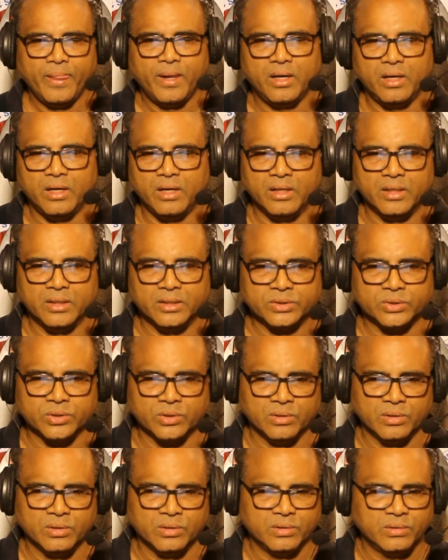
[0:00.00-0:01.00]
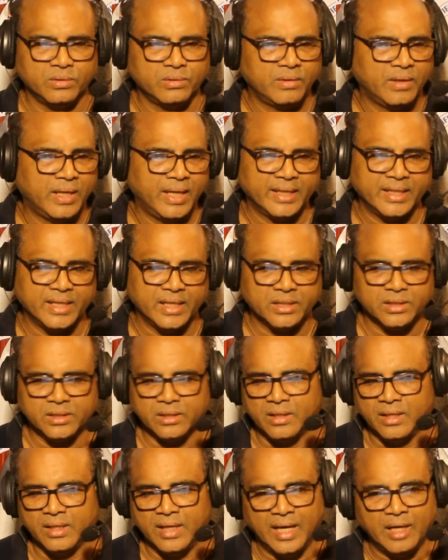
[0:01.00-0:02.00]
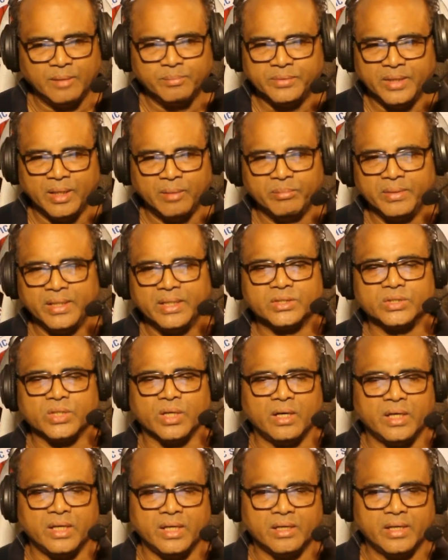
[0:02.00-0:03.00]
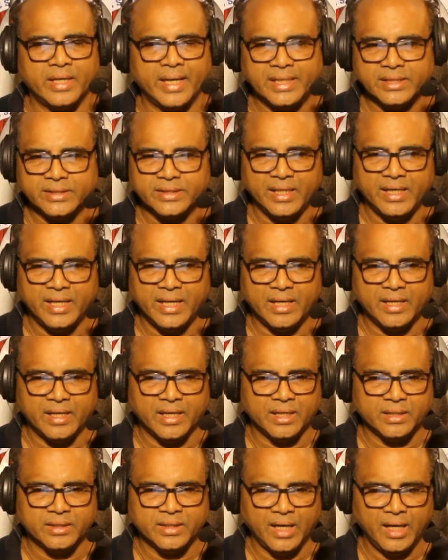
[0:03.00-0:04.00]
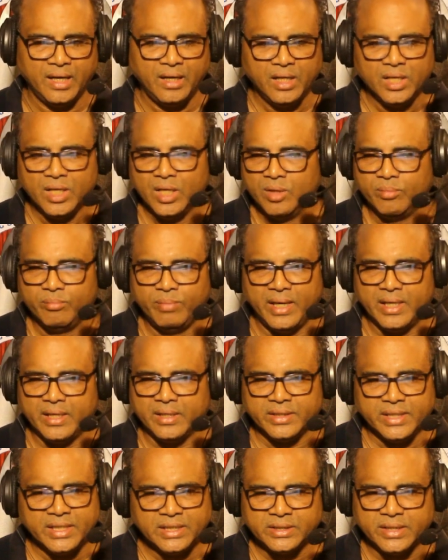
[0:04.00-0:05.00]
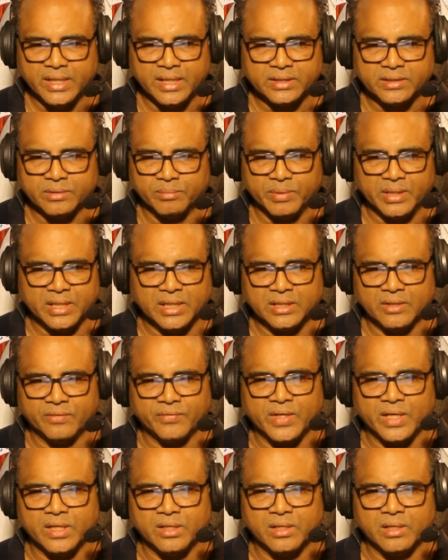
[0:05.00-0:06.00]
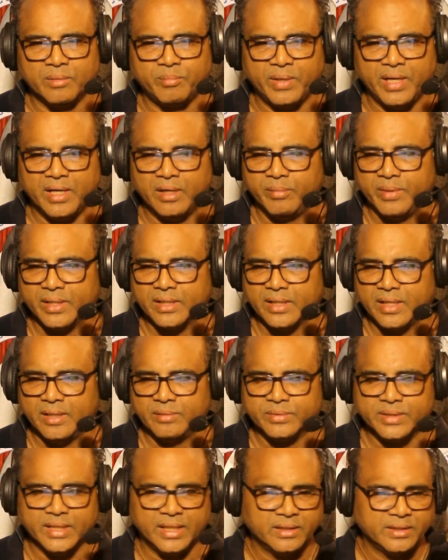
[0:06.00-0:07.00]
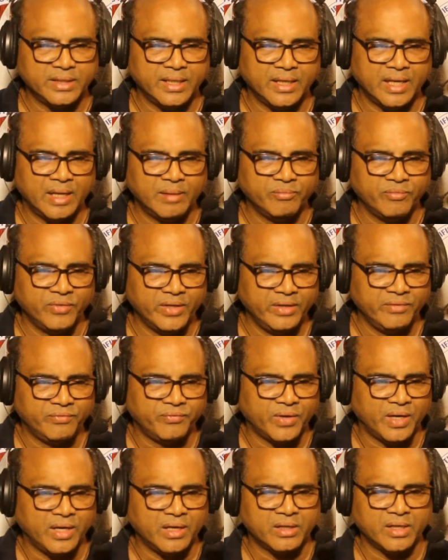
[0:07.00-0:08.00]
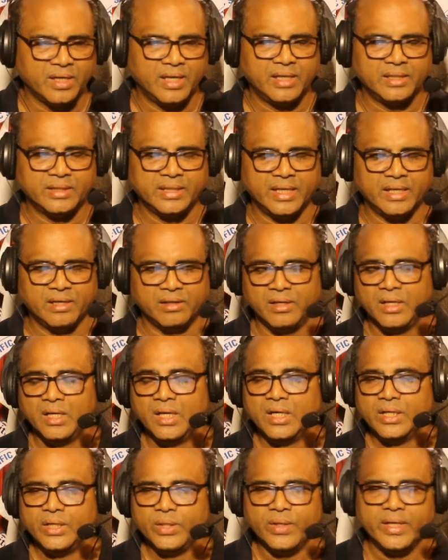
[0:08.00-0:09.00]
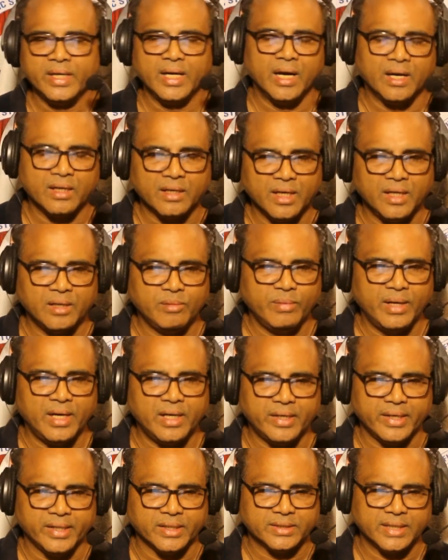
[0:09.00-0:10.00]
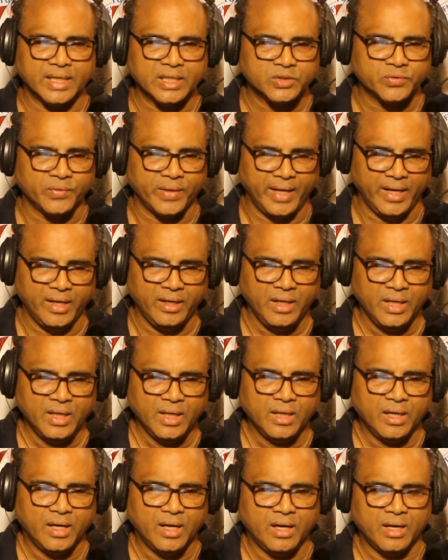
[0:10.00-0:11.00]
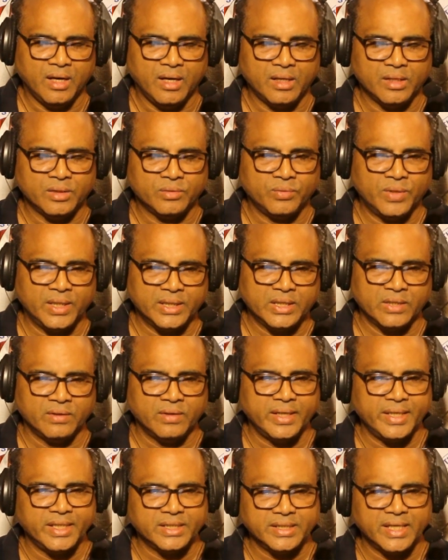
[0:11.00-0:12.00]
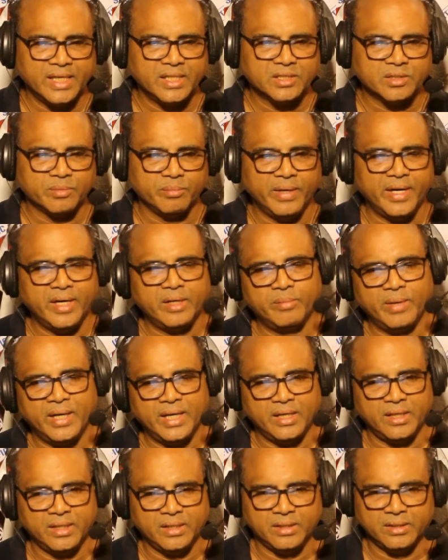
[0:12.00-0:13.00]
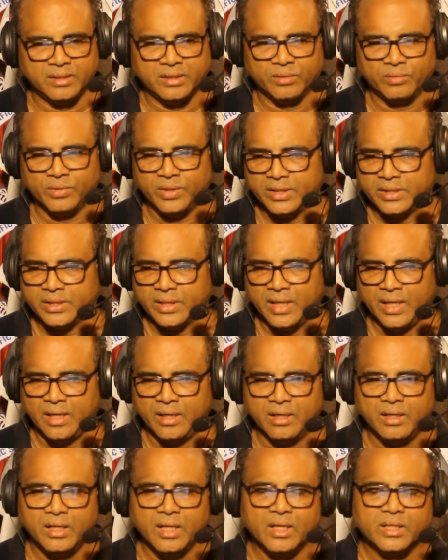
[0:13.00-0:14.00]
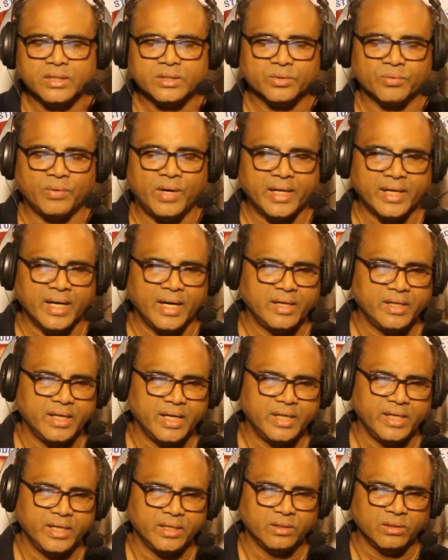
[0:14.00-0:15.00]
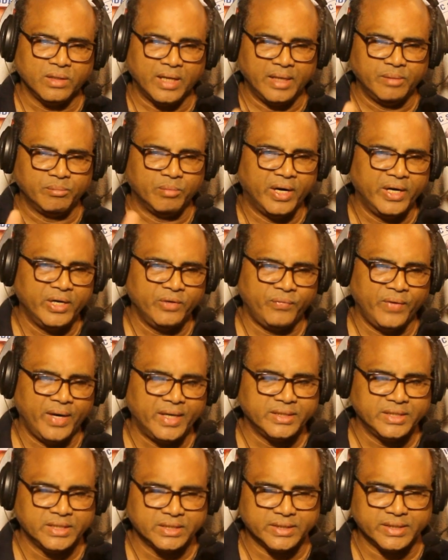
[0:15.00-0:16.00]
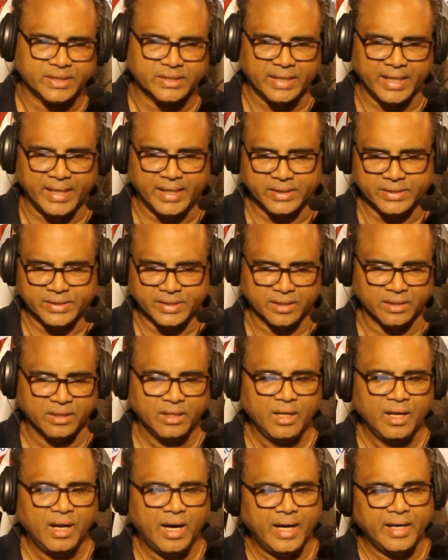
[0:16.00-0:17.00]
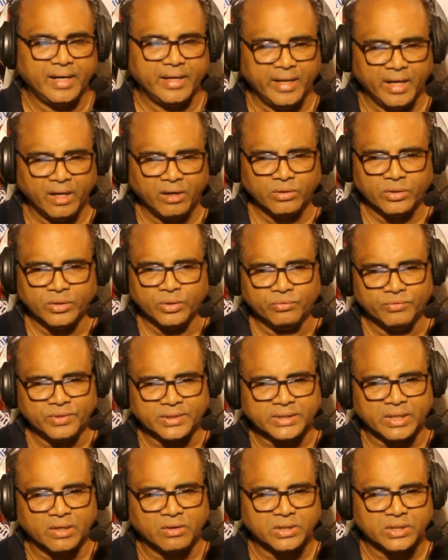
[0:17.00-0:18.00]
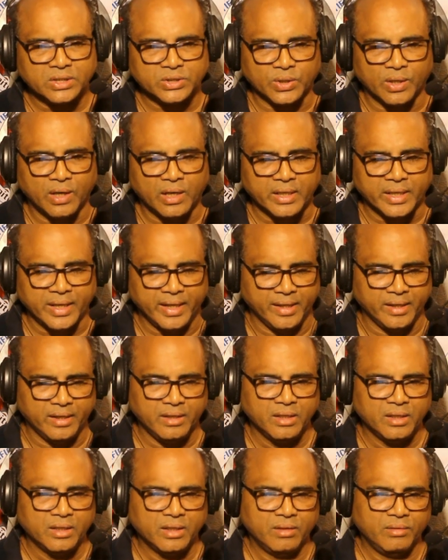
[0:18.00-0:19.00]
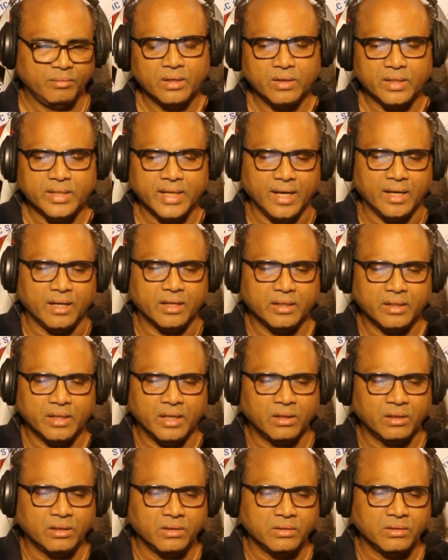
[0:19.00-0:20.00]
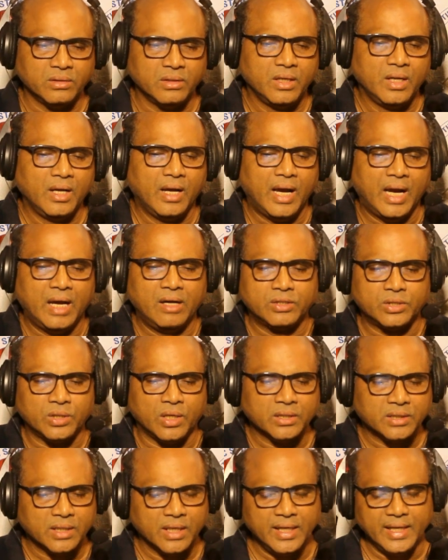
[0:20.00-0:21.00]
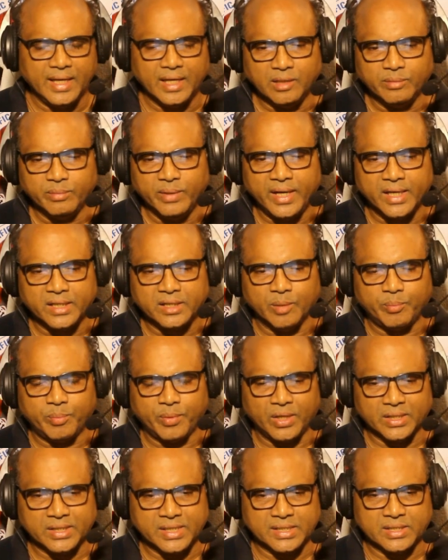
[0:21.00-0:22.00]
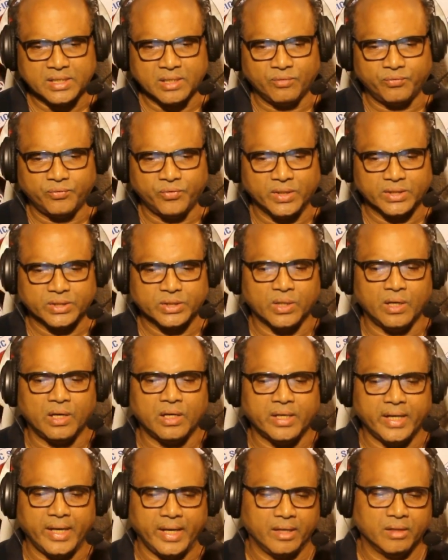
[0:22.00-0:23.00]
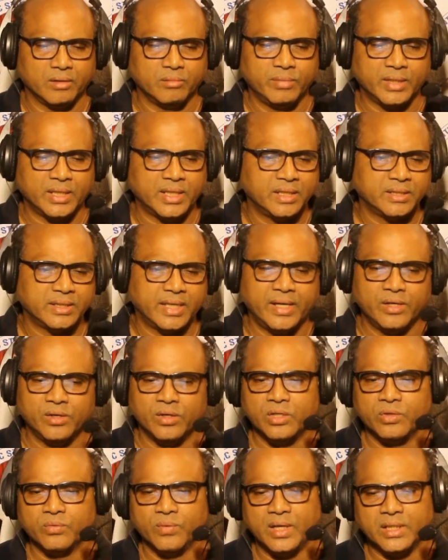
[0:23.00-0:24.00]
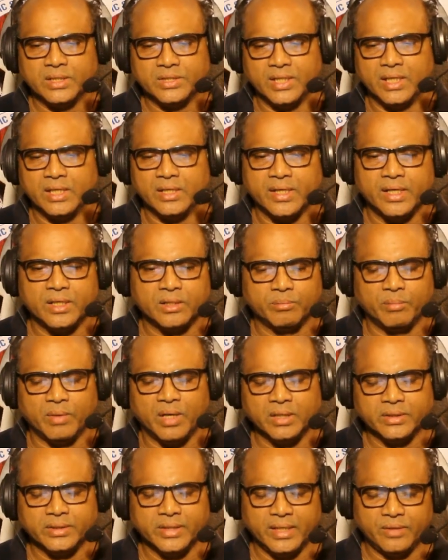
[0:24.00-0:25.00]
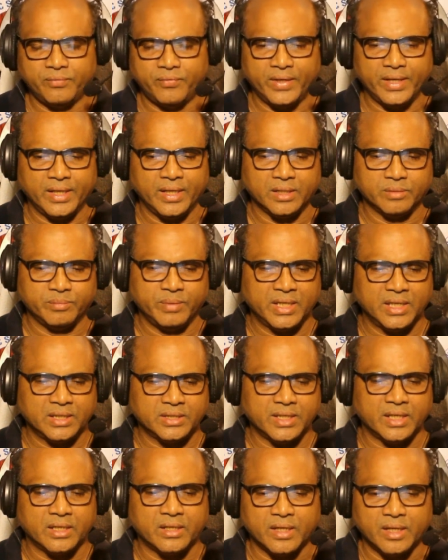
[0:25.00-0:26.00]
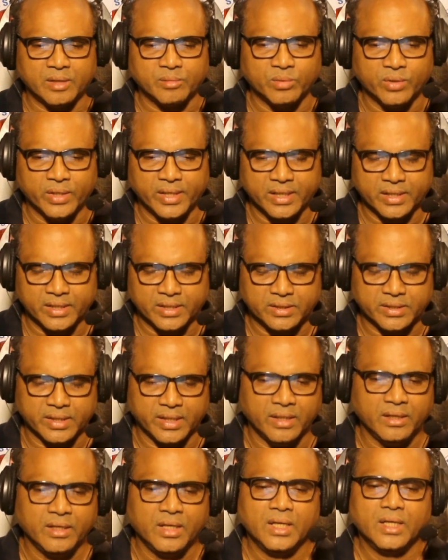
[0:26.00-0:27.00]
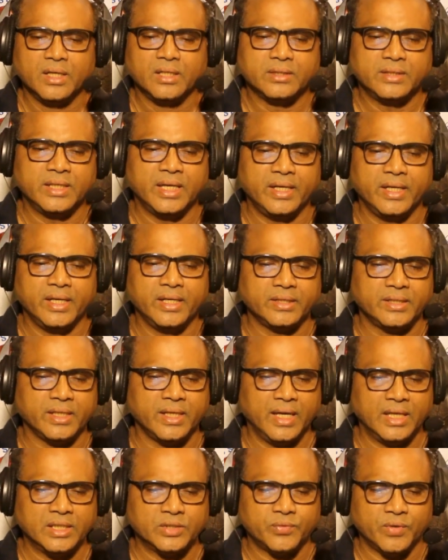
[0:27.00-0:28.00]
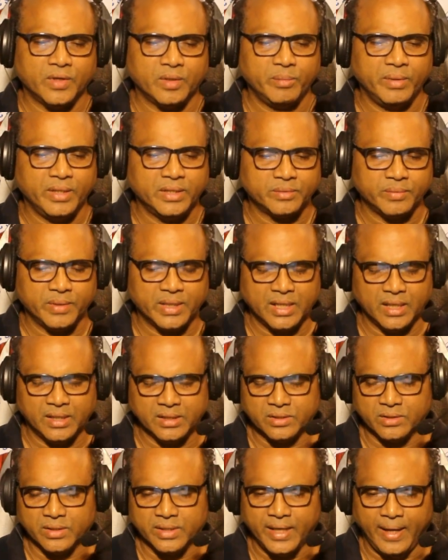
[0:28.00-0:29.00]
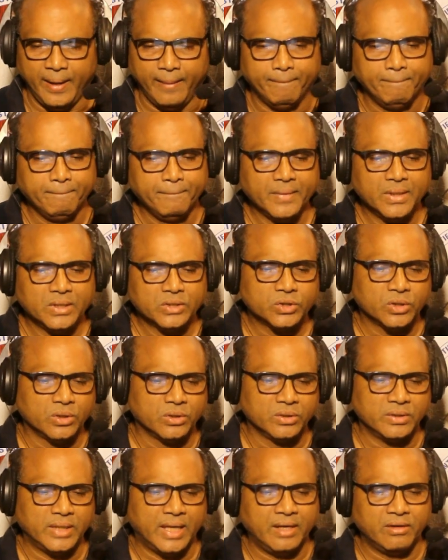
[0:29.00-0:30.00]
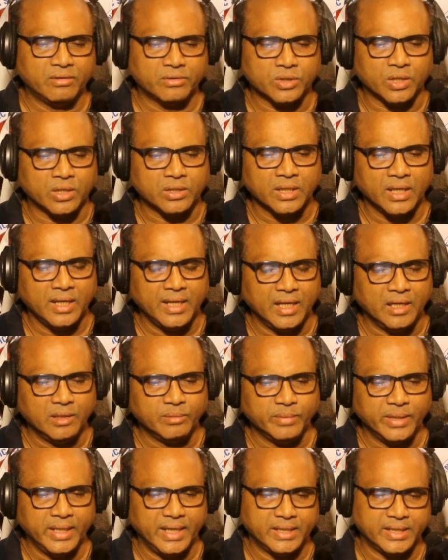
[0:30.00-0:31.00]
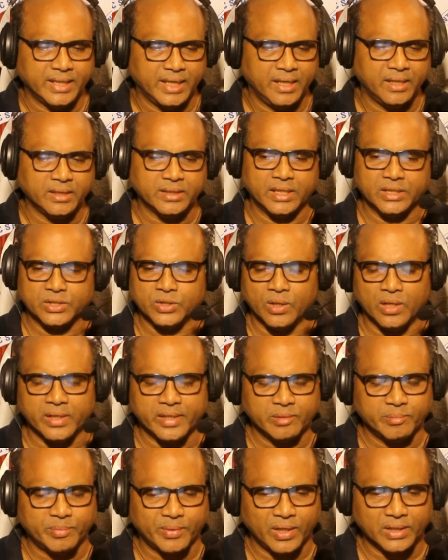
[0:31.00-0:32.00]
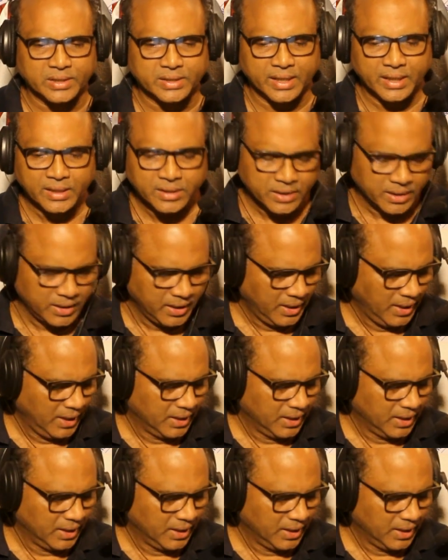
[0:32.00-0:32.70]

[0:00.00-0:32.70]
uh, so I can uh, help them in solder nicely and all that. But these days because of corona pandemic times and then I'm very far and then doing online mentoring. That's why uh, whatever designs made by the original, so what I did, you know, I modified these designs and now without soldering, okay, now I totally eliminate the process of uh, soldering because I don't want children burn their fingers because children are more interesting than anything else for me. It's because, okay, so I have totally eliminated that soldering process.